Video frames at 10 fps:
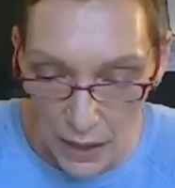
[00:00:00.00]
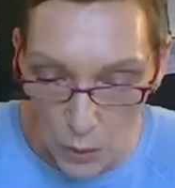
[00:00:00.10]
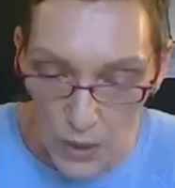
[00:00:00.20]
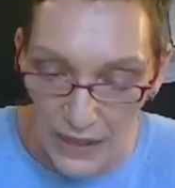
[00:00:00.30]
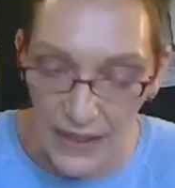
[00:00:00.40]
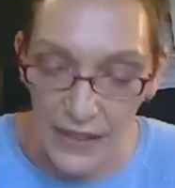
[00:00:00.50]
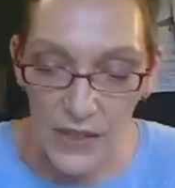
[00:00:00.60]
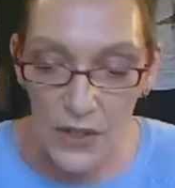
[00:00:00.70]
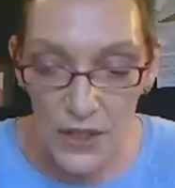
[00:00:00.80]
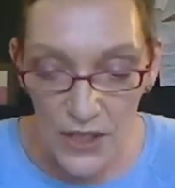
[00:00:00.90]
while
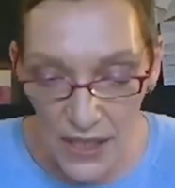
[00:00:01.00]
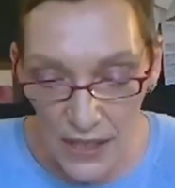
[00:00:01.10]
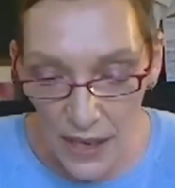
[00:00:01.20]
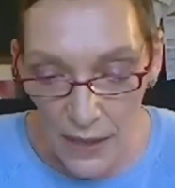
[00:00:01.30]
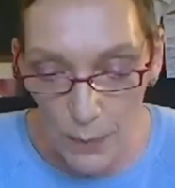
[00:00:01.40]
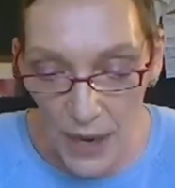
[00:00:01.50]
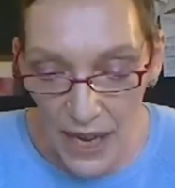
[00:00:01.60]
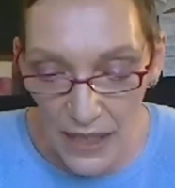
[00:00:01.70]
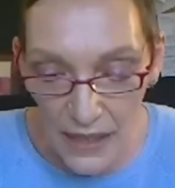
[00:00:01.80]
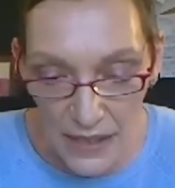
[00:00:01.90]
exerting and
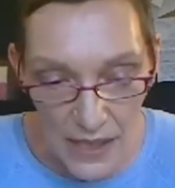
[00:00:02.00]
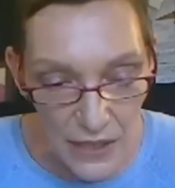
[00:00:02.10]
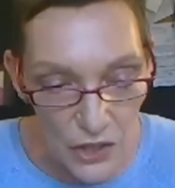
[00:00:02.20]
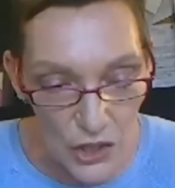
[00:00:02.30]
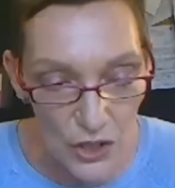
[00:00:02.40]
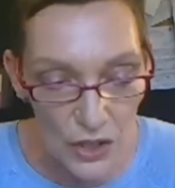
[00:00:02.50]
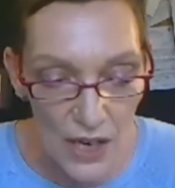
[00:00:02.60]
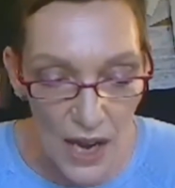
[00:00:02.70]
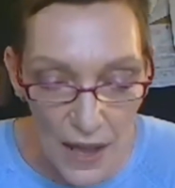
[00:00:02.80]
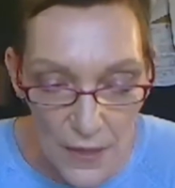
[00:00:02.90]
paying attention
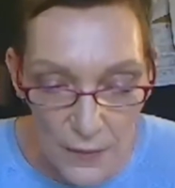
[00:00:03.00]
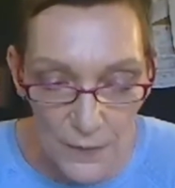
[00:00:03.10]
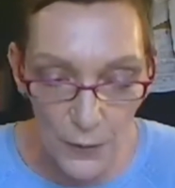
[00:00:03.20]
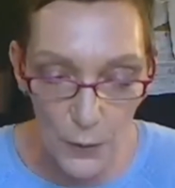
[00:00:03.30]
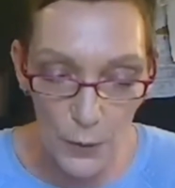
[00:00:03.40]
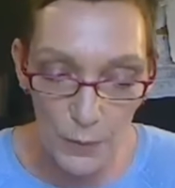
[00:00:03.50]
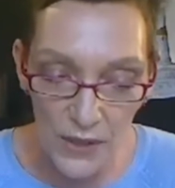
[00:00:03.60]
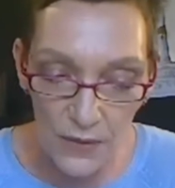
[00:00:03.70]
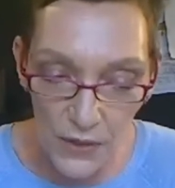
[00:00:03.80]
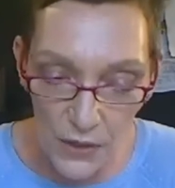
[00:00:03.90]
to other forms
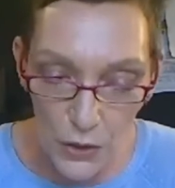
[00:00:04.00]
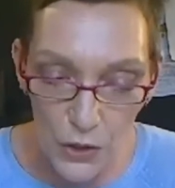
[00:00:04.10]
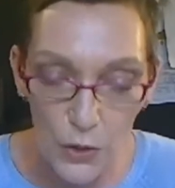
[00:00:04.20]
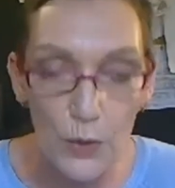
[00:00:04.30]
of social,